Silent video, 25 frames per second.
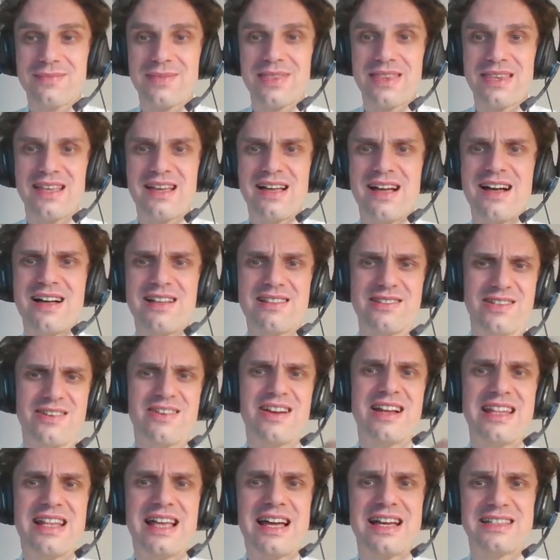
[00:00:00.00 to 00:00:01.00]
There
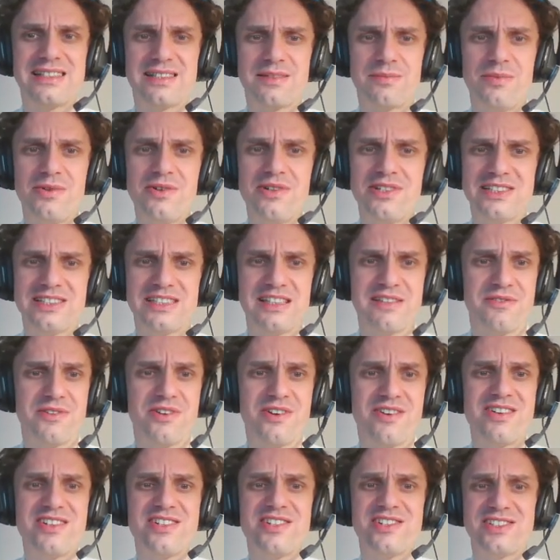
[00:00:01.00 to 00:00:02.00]
are nice books if
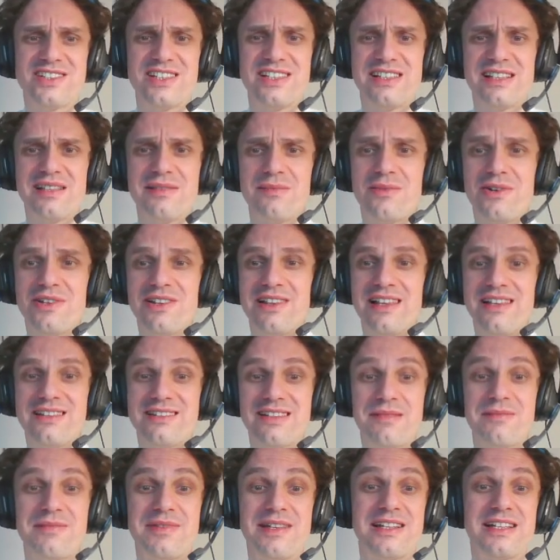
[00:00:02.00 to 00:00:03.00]
you're interested in modeling
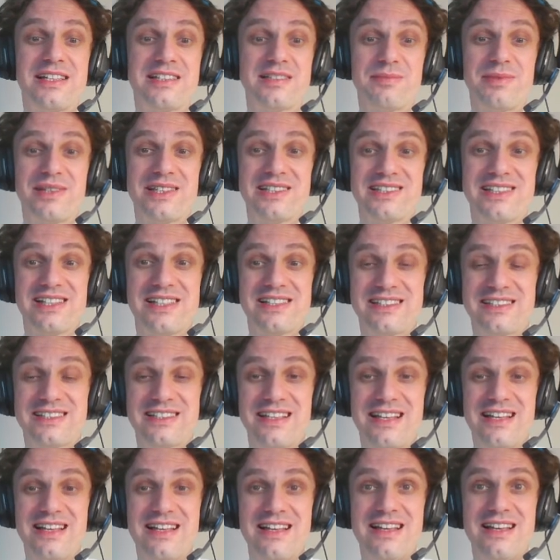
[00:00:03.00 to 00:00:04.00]
them in SPSS.
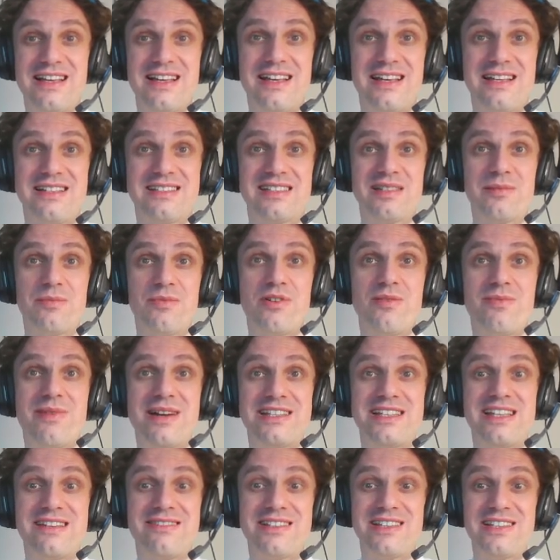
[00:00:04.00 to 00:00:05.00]
It's a book
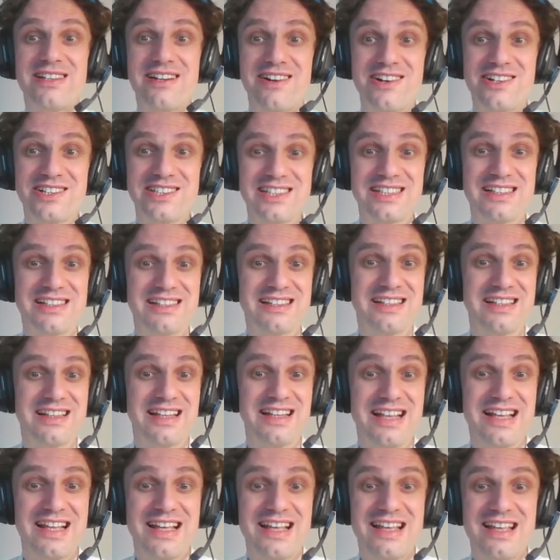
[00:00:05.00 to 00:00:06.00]
by David Garson.
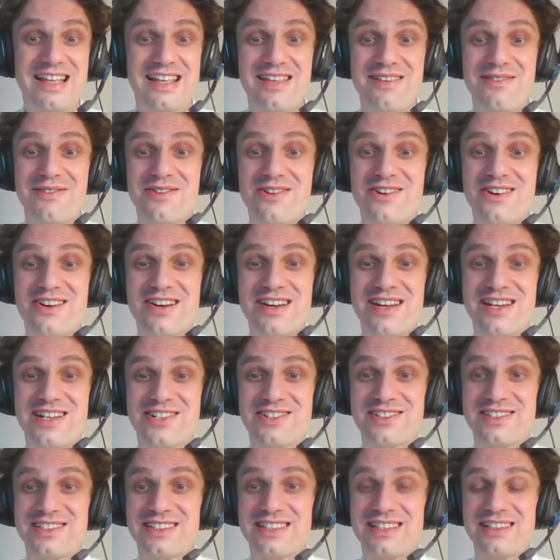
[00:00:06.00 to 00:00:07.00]
If you are
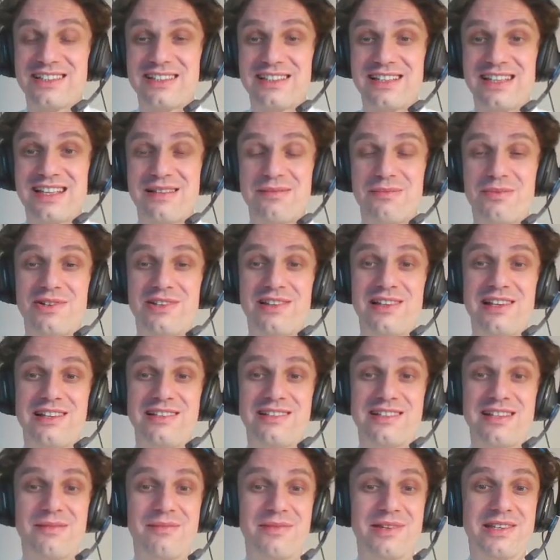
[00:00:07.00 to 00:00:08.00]
interested in modeling
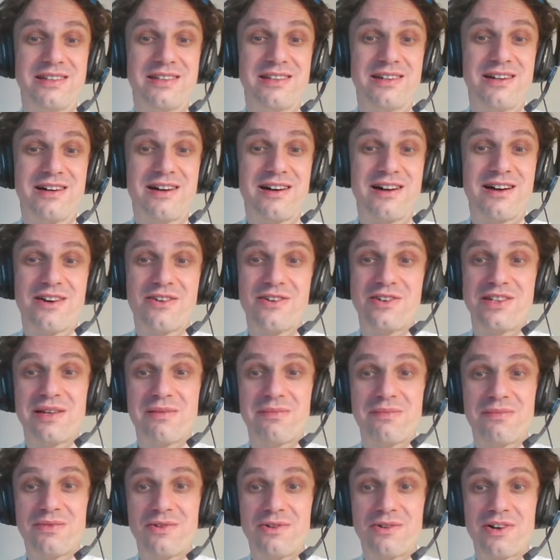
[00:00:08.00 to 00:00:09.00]
them in R
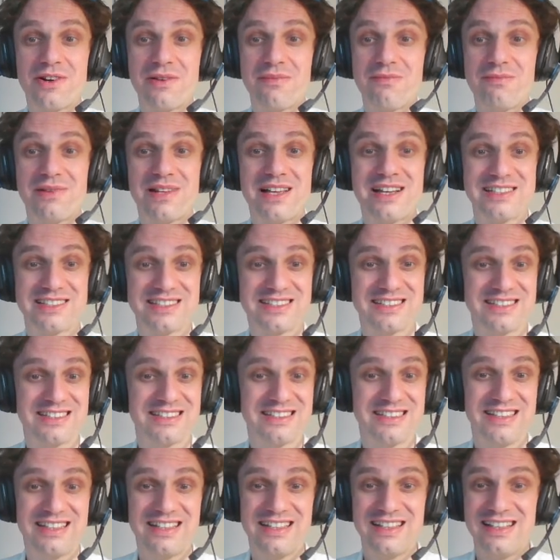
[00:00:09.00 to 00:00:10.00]
or M+,
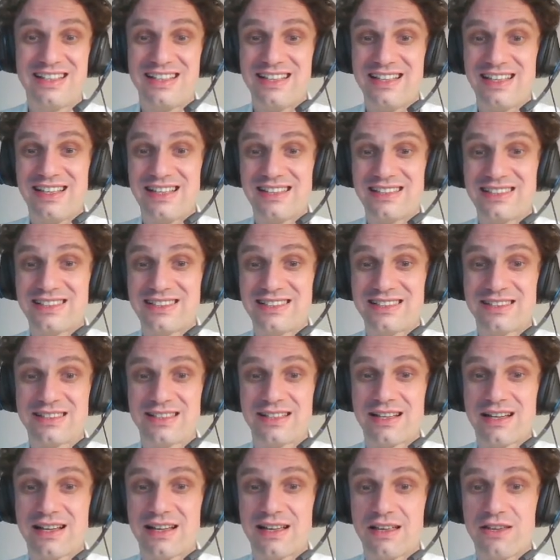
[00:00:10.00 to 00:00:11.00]
it's
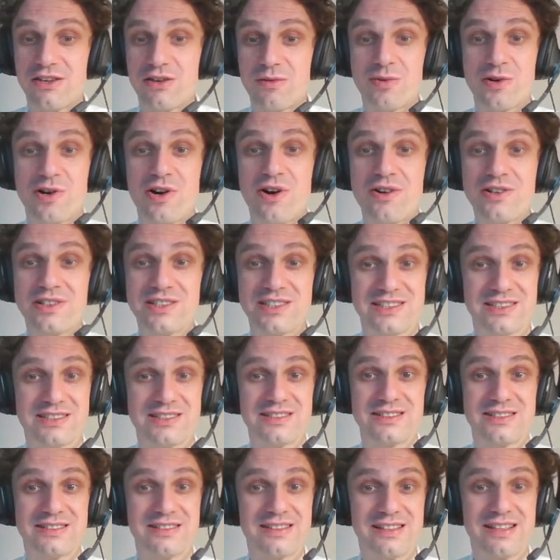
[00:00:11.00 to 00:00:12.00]
Job
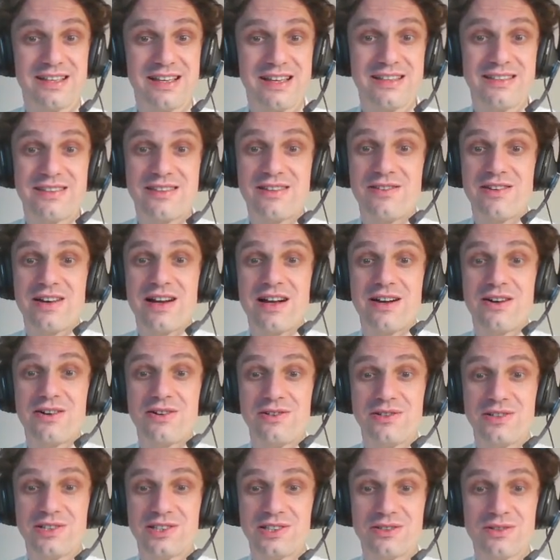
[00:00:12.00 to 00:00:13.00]
Hawks, and there are also